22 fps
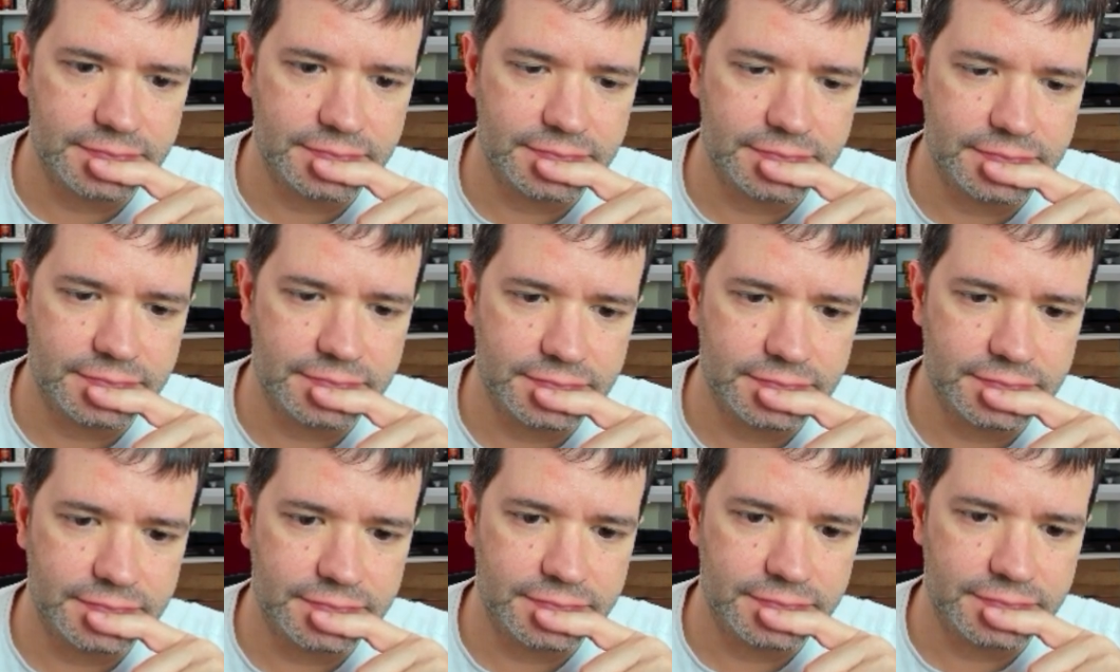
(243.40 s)
and when I
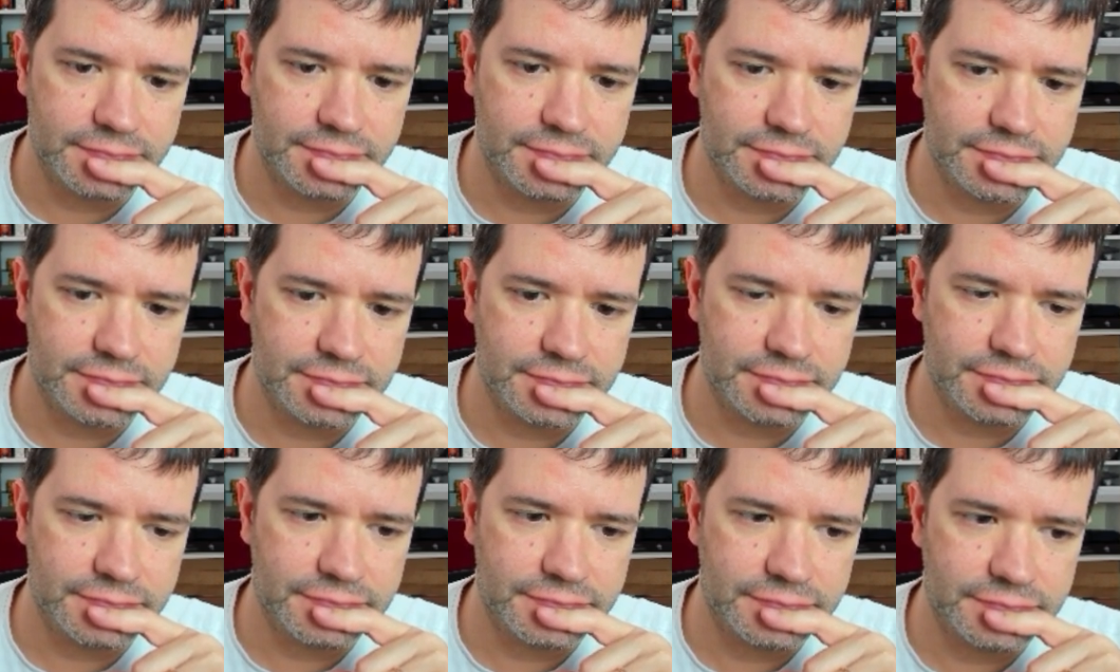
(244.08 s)
asked him about
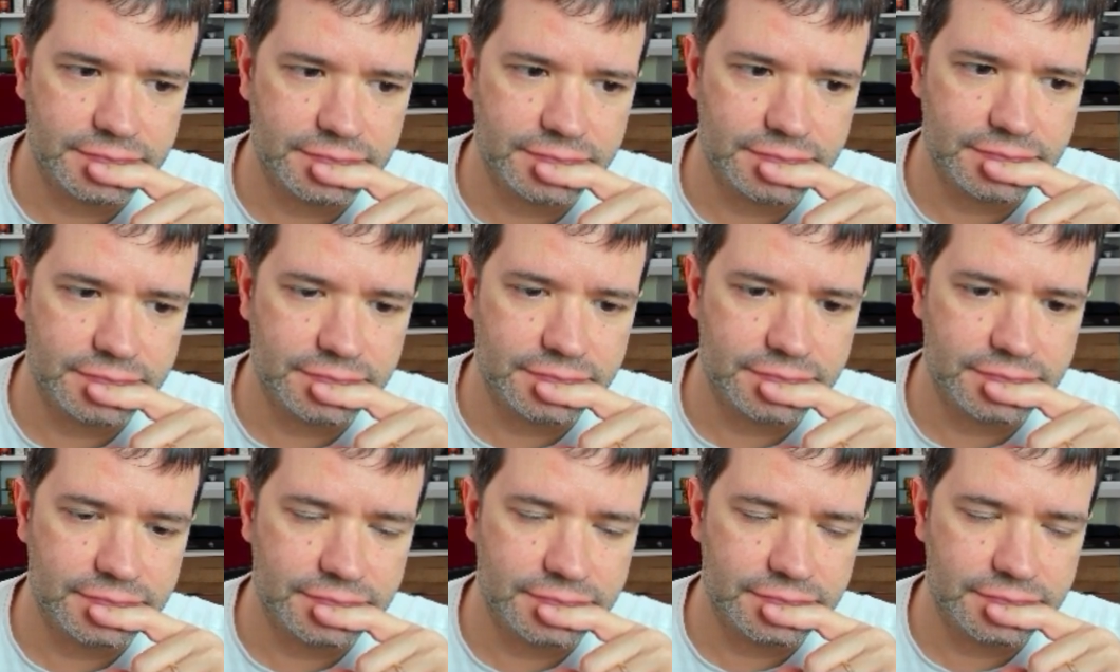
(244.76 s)
ammunition
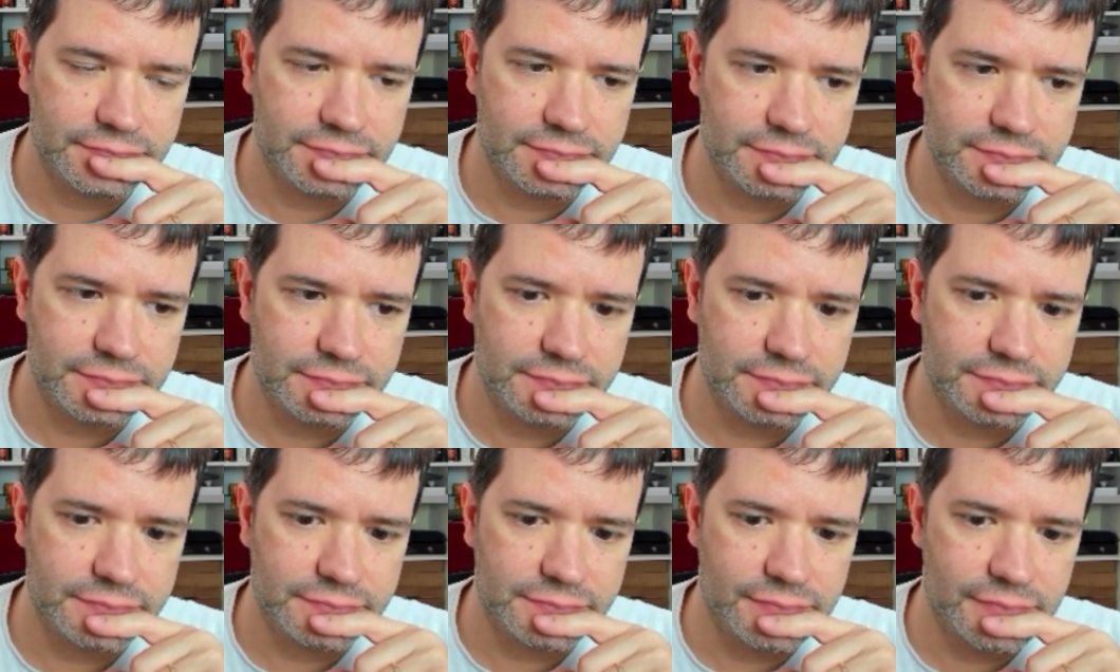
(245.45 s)
availability,
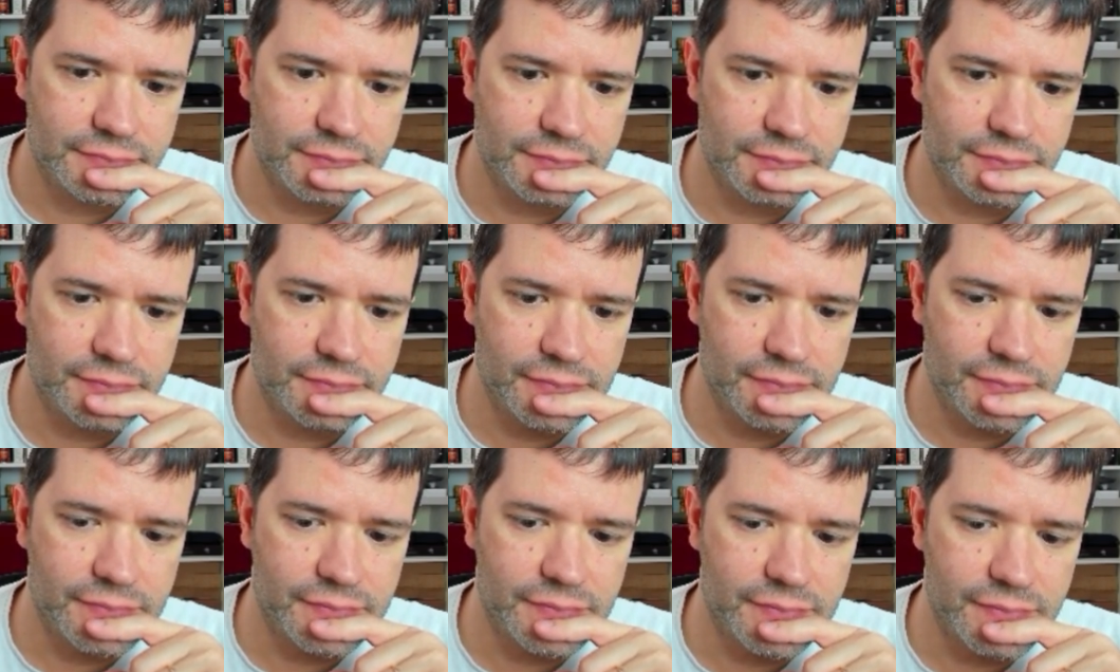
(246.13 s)
Dmytro
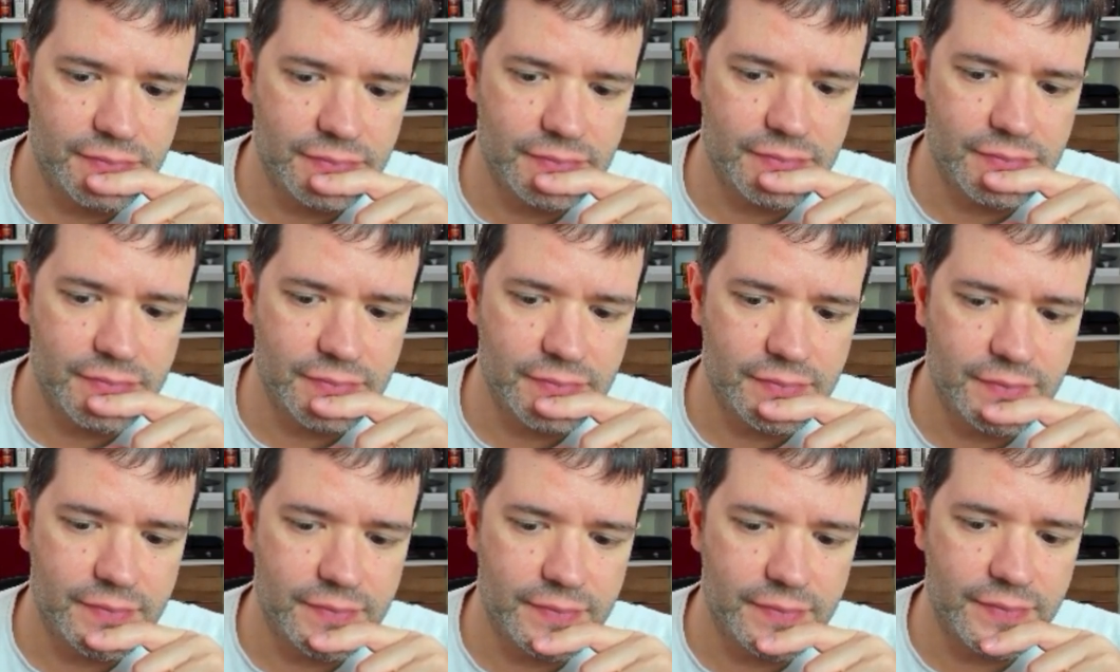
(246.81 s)
said there's
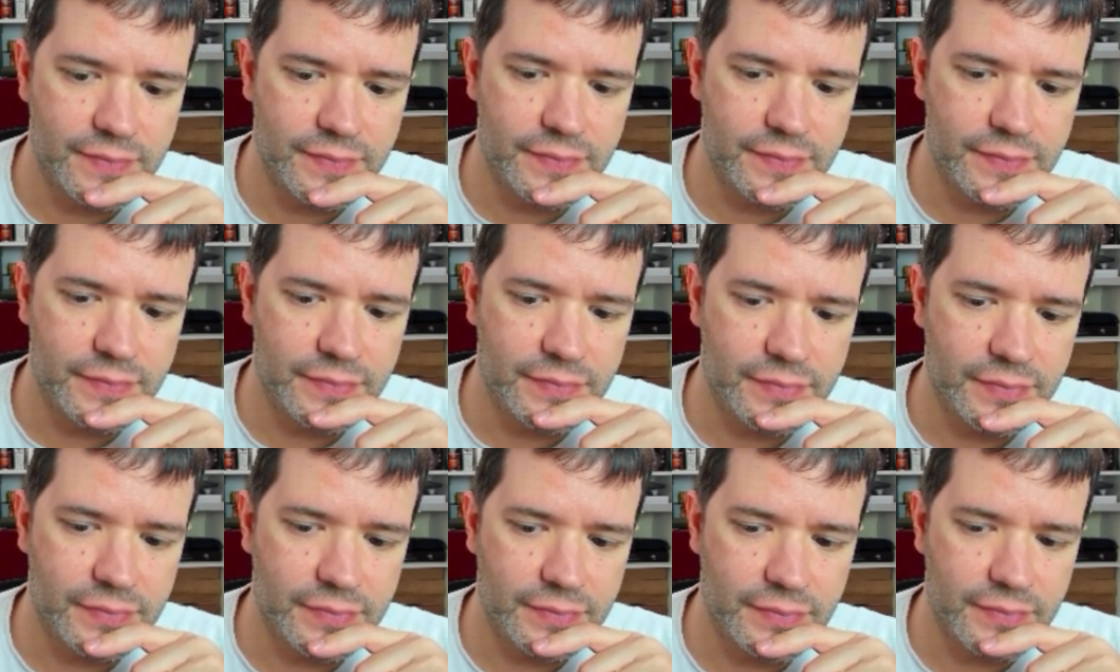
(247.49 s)
some available,
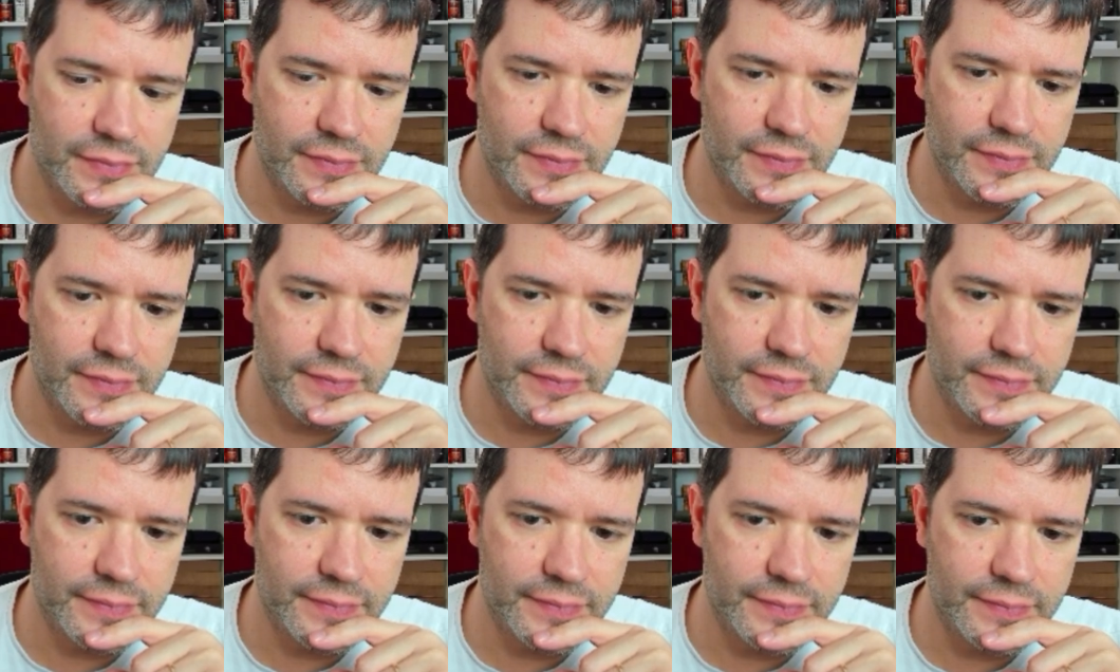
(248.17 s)
but it can't be found
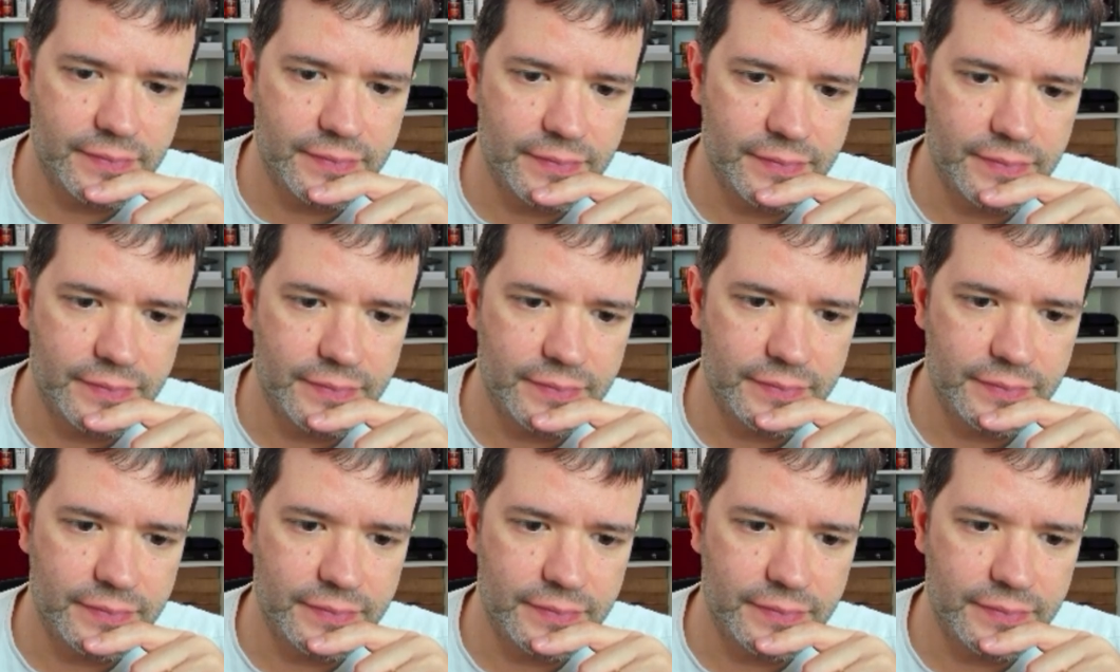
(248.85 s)
everywhere.